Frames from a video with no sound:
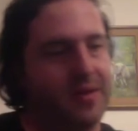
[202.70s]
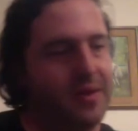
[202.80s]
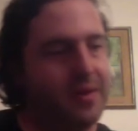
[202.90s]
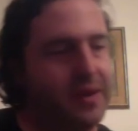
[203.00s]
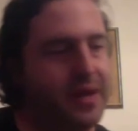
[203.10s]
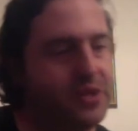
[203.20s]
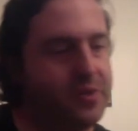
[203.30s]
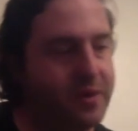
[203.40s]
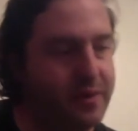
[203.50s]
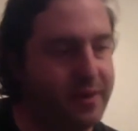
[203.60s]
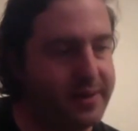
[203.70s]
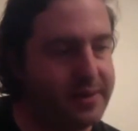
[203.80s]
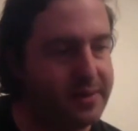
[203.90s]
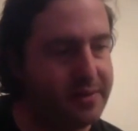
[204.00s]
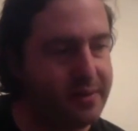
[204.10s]
Each one of
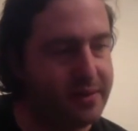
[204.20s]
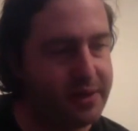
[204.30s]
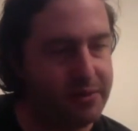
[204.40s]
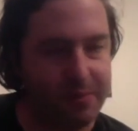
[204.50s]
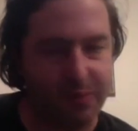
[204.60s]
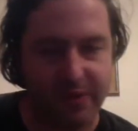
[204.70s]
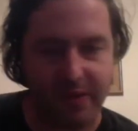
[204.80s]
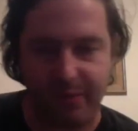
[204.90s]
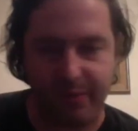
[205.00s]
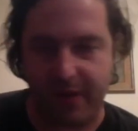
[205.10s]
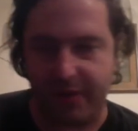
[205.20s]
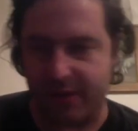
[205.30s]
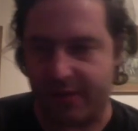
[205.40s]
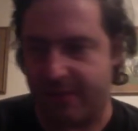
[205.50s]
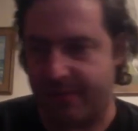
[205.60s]
these does represent a
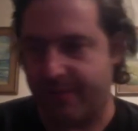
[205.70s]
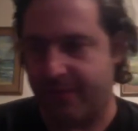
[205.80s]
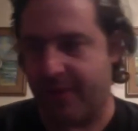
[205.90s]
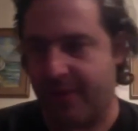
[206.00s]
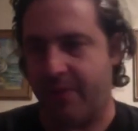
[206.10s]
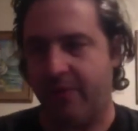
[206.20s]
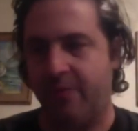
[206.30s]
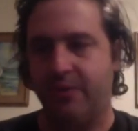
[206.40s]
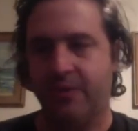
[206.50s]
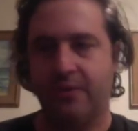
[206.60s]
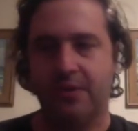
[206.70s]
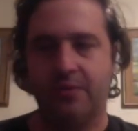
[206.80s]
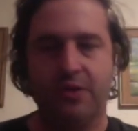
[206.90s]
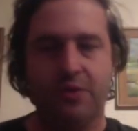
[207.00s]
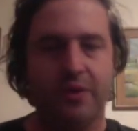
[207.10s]
project, and what you will choose is
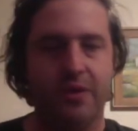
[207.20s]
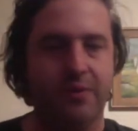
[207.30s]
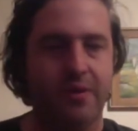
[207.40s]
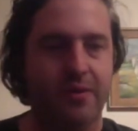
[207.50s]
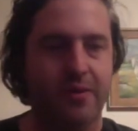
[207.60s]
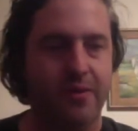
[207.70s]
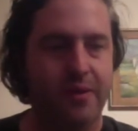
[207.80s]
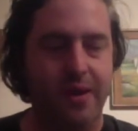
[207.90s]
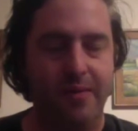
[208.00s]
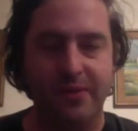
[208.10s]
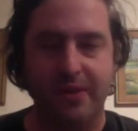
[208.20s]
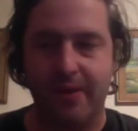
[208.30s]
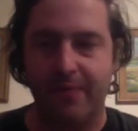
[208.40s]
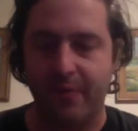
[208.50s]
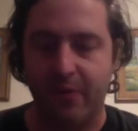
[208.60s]
which one you want to
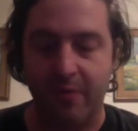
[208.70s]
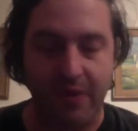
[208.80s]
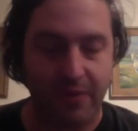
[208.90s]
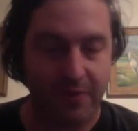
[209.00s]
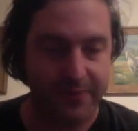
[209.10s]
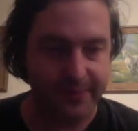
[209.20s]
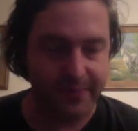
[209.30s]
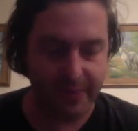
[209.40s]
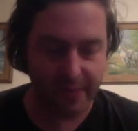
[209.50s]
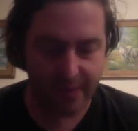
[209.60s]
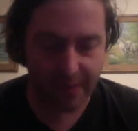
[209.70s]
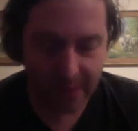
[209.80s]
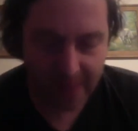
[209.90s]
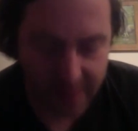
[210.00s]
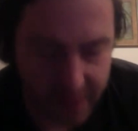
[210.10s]
study or model.
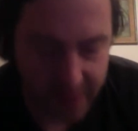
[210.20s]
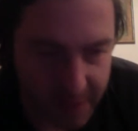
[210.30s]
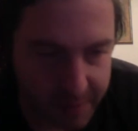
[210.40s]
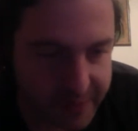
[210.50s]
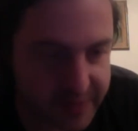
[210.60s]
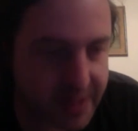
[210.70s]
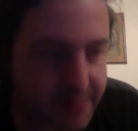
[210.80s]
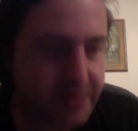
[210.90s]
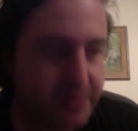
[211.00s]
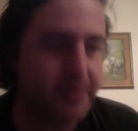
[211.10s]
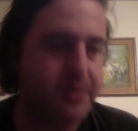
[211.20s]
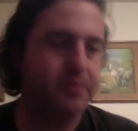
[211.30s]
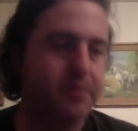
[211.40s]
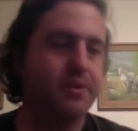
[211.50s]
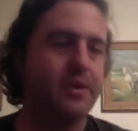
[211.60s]
There are a couple of steps to it. So
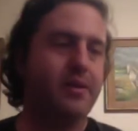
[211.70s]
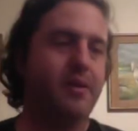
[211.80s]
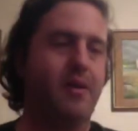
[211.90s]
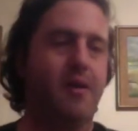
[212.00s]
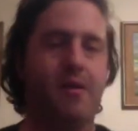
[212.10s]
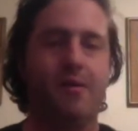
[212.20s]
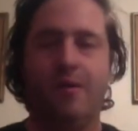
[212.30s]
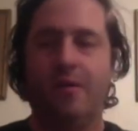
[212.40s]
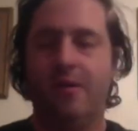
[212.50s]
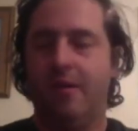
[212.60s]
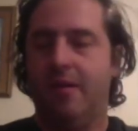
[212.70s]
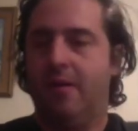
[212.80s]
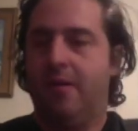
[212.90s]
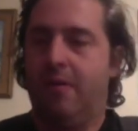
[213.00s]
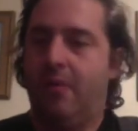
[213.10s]
really there are
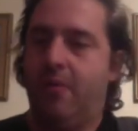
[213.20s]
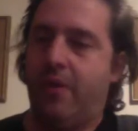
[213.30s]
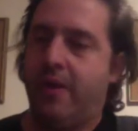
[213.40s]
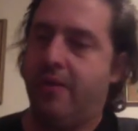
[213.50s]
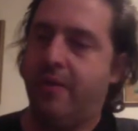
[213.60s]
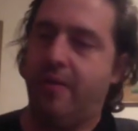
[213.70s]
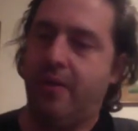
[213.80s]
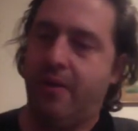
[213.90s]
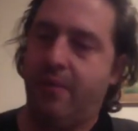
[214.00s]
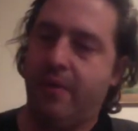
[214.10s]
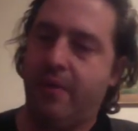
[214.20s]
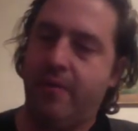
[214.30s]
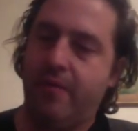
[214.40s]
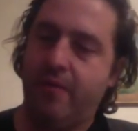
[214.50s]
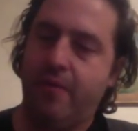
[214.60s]
1,
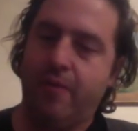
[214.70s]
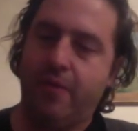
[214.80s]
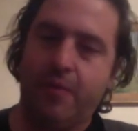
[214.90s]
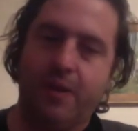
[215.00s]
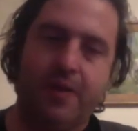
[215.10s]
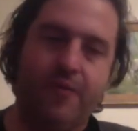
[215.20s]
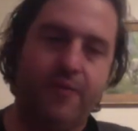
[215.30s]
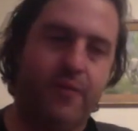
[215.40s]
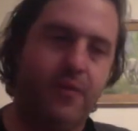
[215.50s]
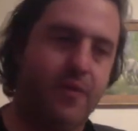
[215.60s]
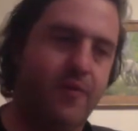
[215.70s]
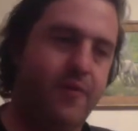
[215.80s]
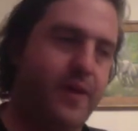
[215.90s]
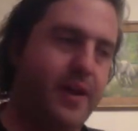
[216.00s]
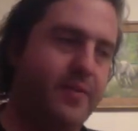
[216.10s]
2, 3, 4,
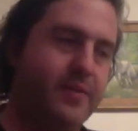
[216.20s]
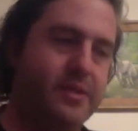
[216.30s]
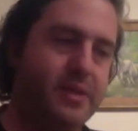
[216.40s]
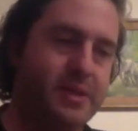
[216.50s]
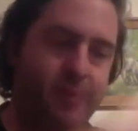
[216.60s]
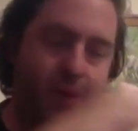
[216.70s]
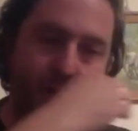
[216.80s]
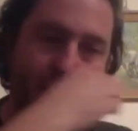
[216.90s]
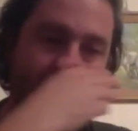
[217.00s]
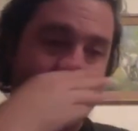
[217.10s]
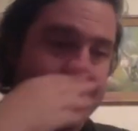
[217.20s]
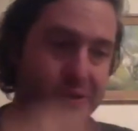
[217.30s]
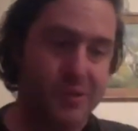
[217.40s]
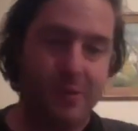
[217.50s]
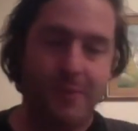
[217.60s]
5, 6 projects to
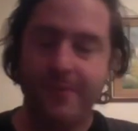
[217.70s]
choose from,